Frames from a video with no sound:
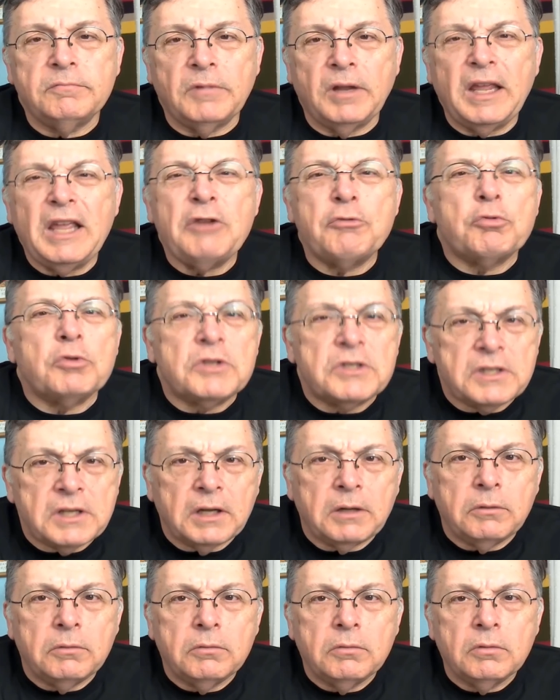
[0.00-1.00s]

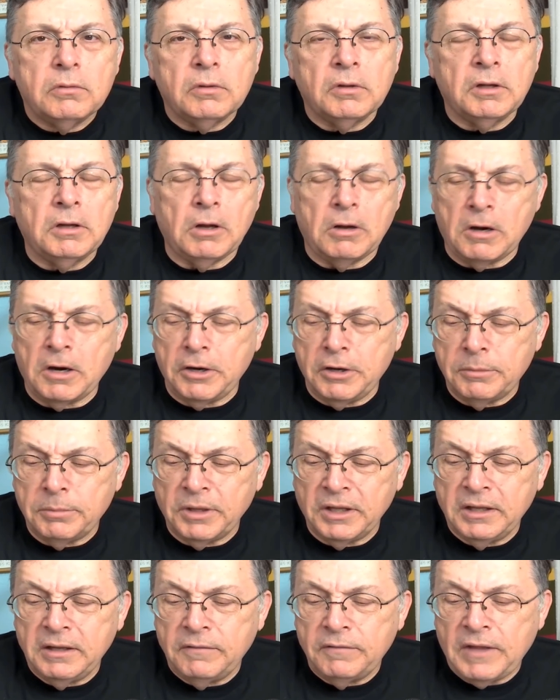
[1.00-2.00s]
interesting a little hard to
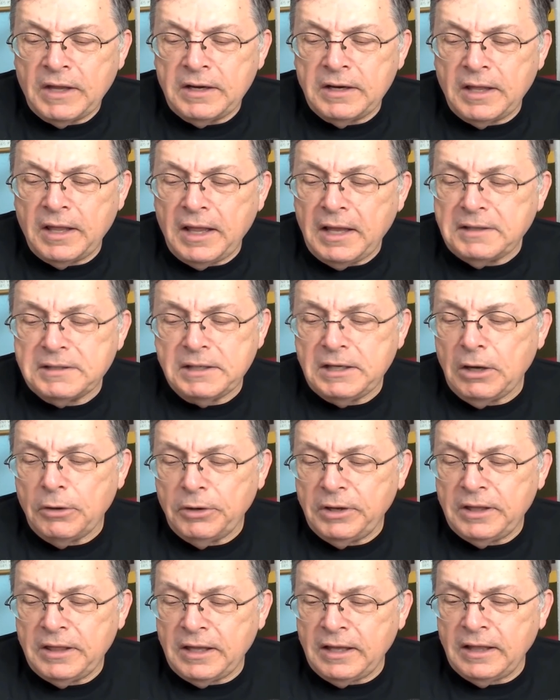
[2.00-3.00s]
believe. That that's the
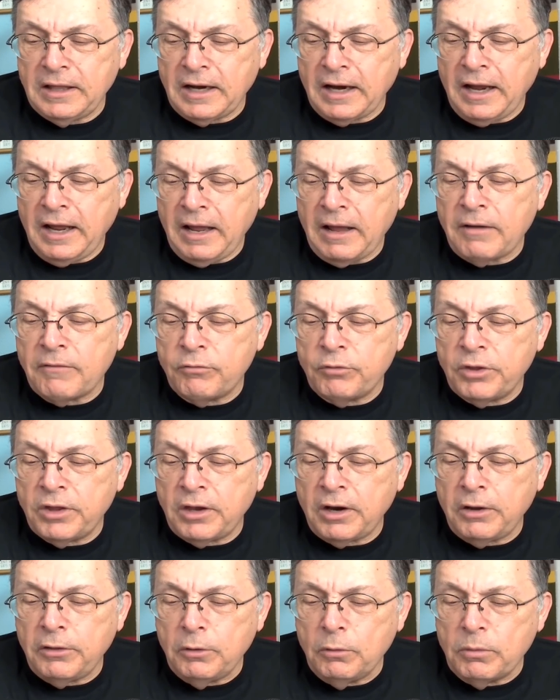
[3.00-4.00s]
only thing that I have with it.
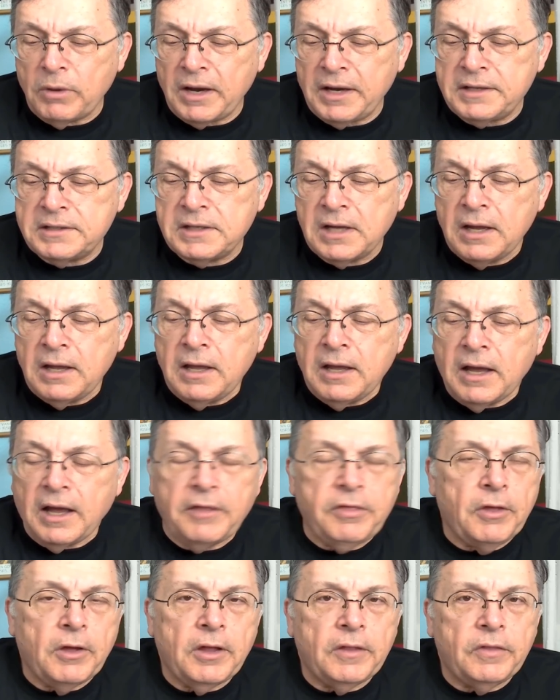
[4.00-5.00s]
Otherwise, I
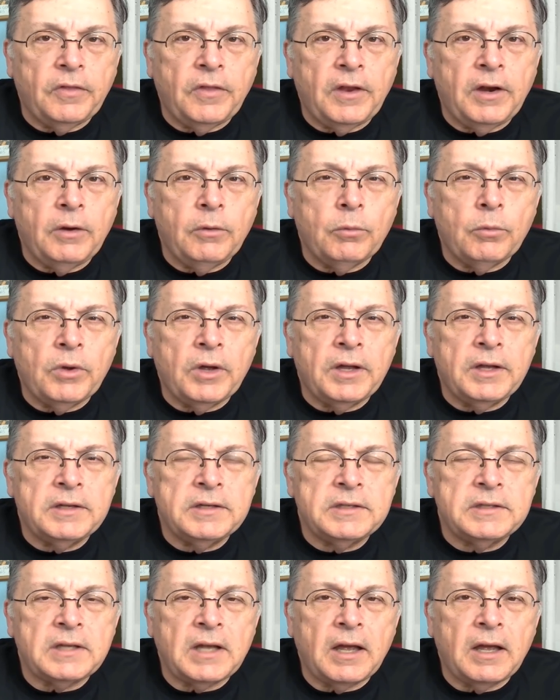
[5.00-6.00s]
thought that it
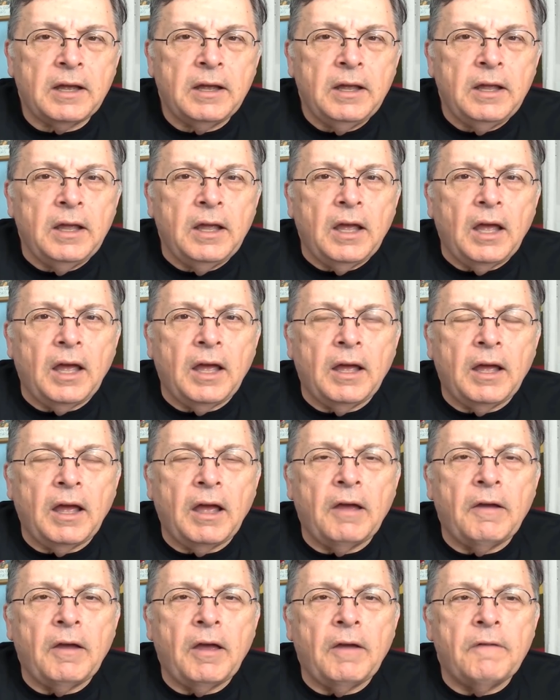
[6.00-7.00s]
was uh, a, uh,
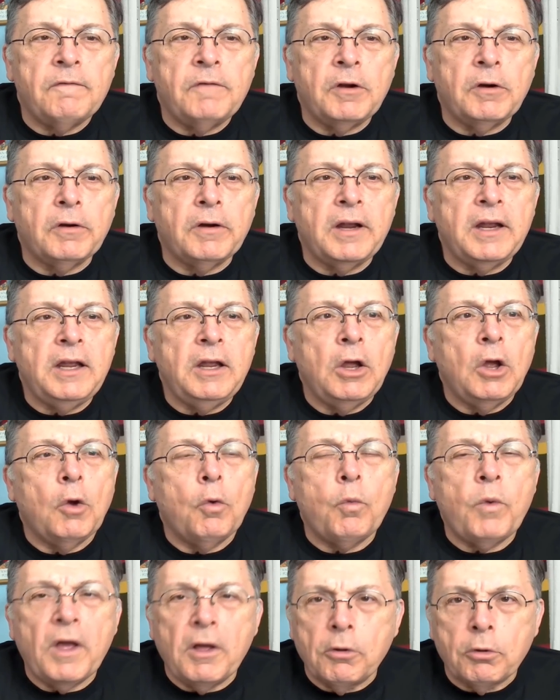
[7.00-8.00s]
uh, a, very
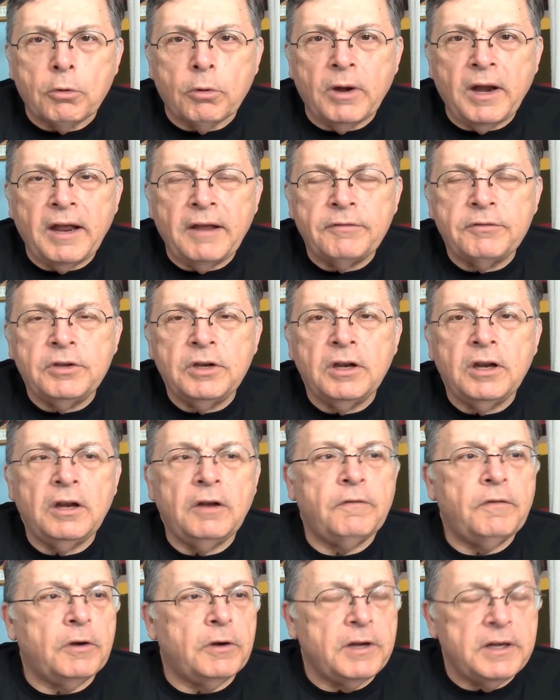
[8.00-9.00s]
well crafted, a
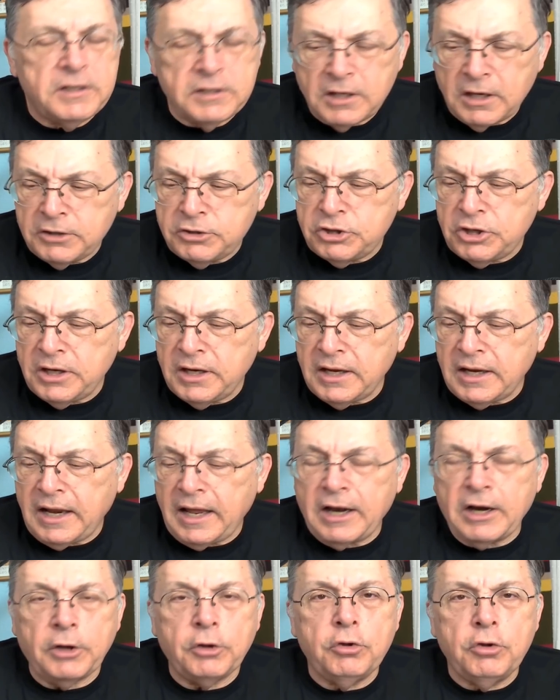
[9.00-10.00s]
very touching. It
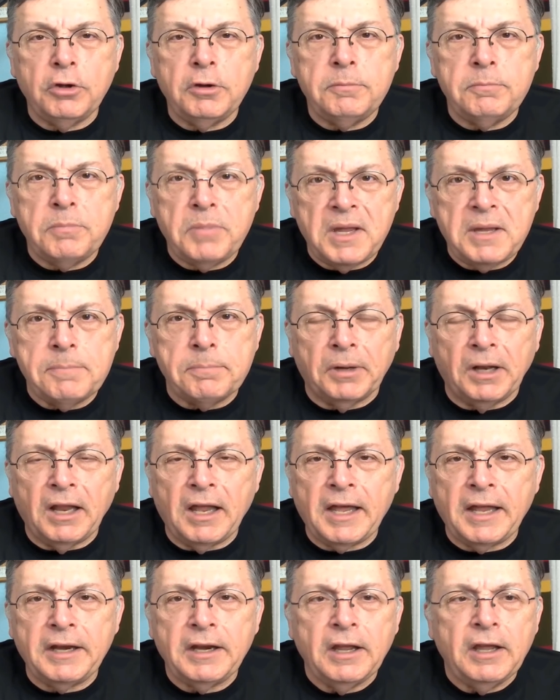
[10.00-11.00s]
had a good B
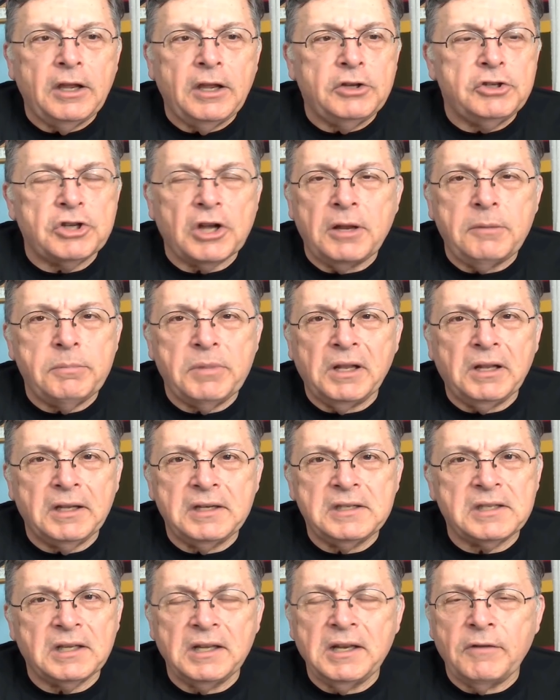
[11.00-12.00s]
plot. John
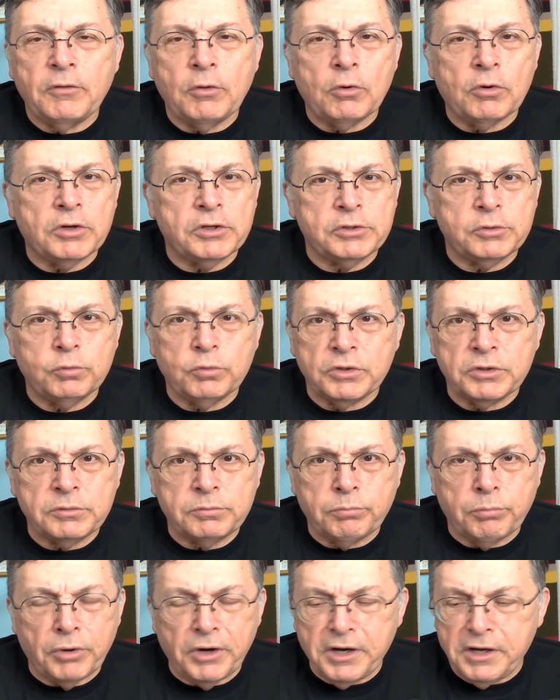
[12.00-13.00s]
Billingsley, of course, was
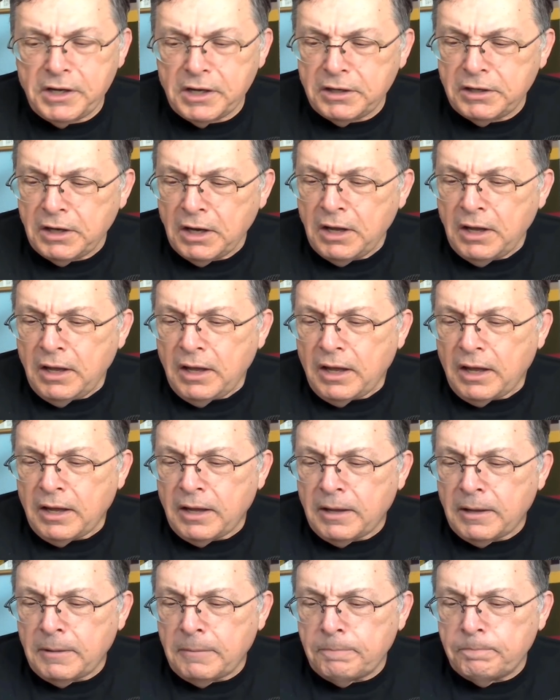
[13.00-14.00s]
brilliant.
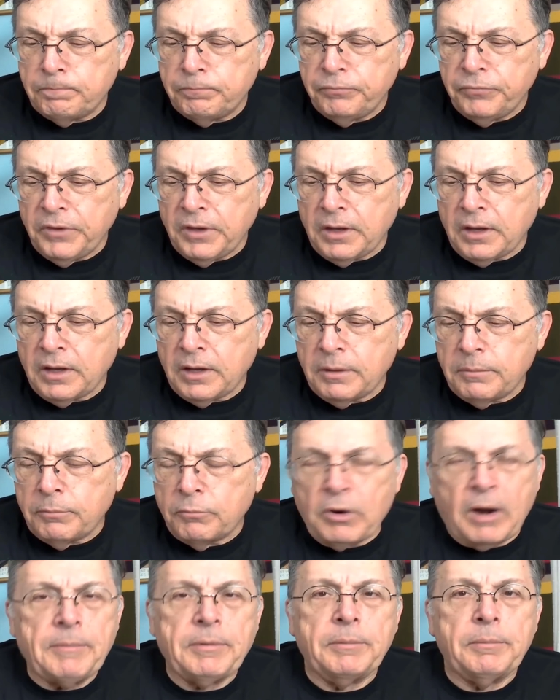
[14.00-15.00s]
Um, uh,
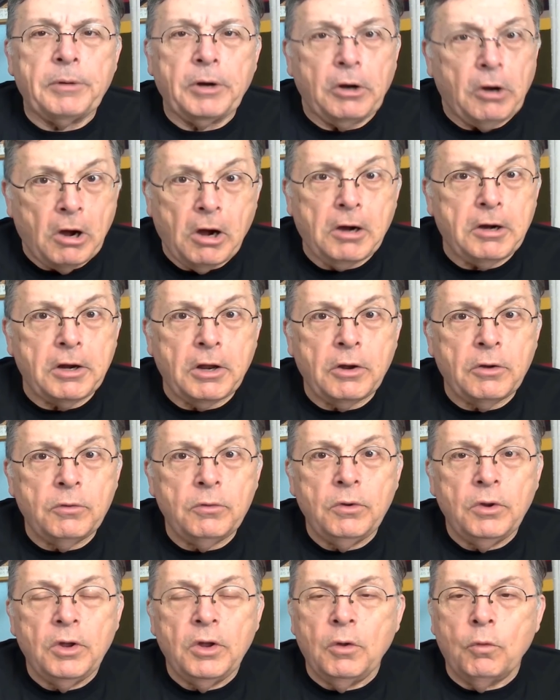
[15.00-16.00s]
Robert
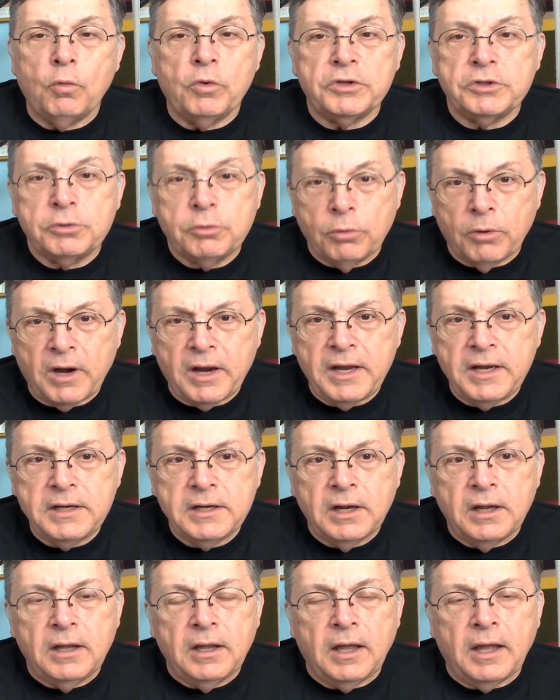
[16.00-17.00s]
Picardo was great.
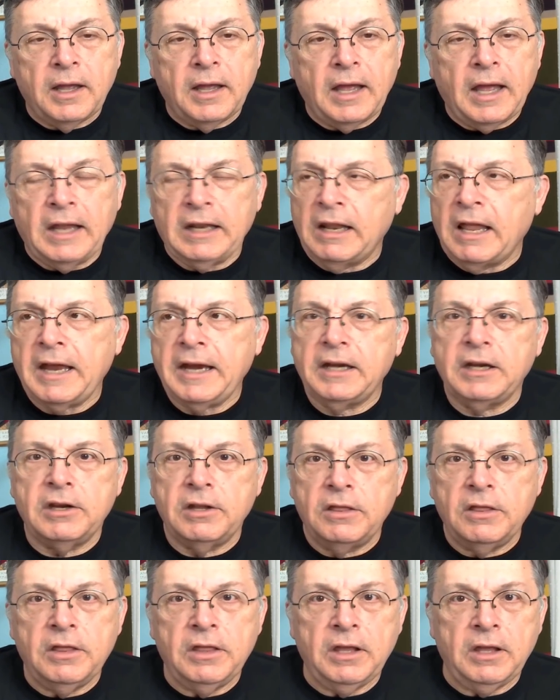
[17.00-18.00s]
Uh, I liked
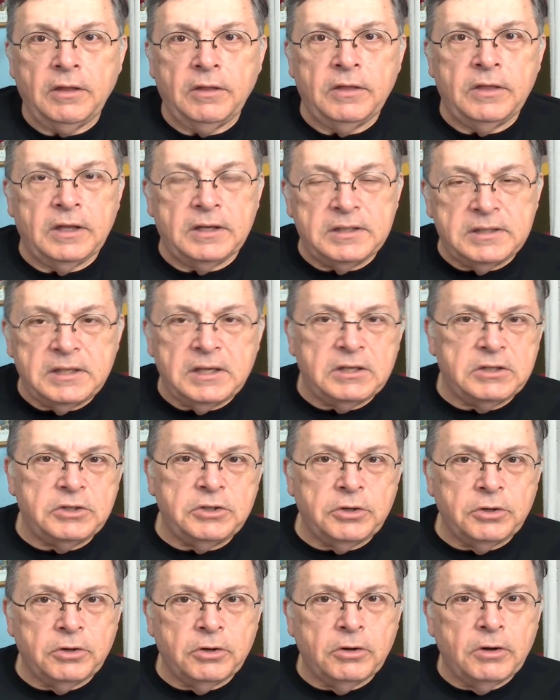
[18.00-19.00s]
the the
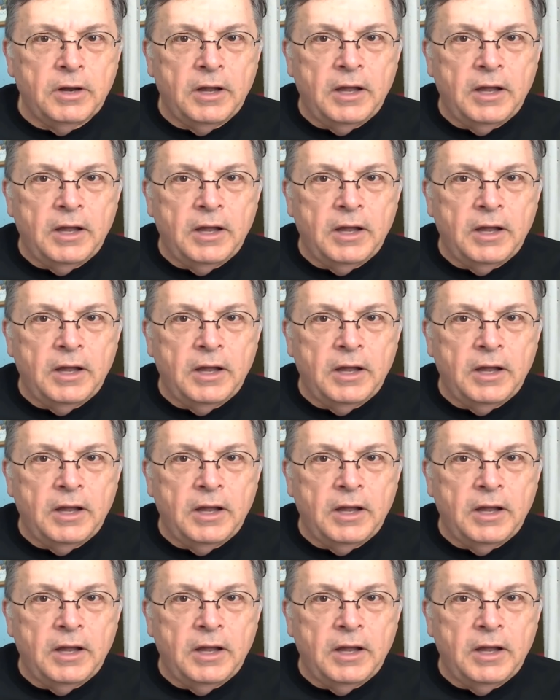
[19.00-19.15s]
sister